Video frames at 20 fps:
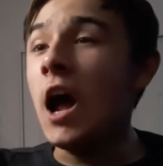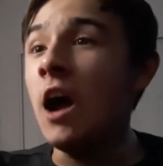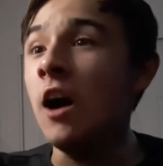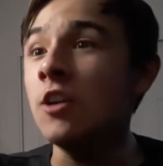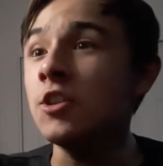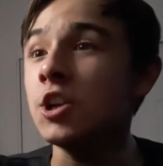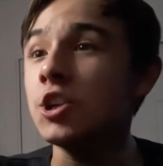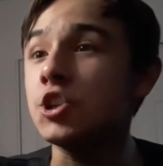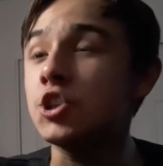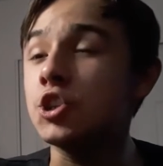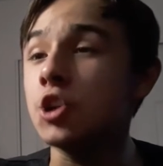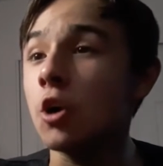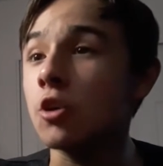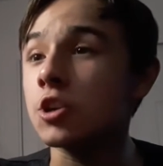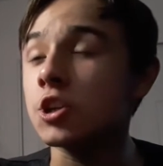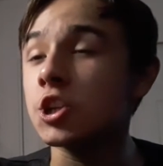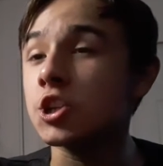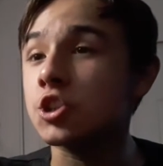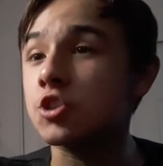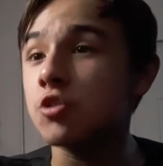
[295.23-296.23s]
the hell did
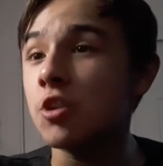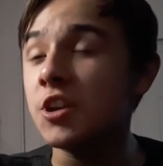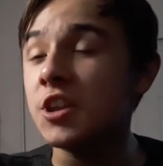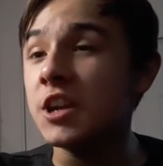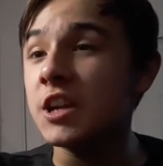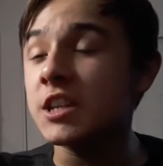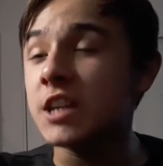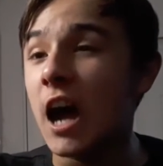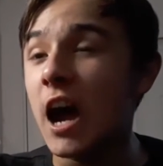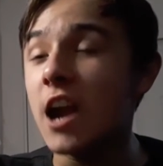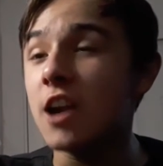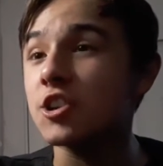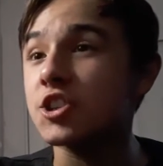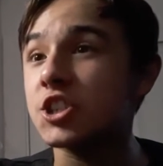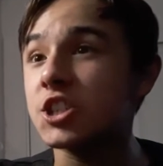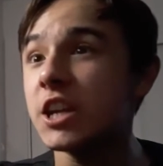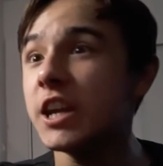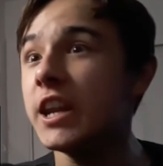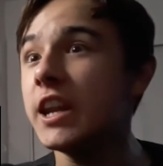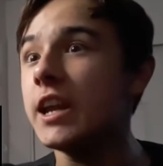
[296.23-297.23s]
Joker destroy the entire
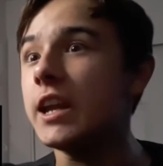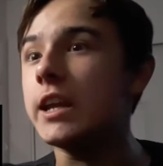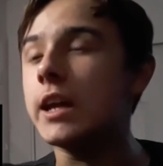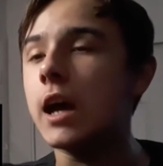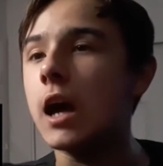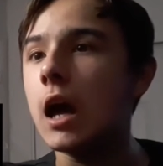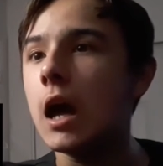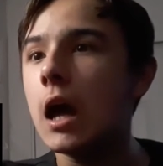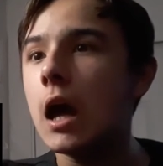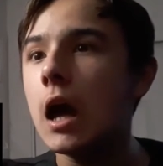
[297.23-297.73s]
city?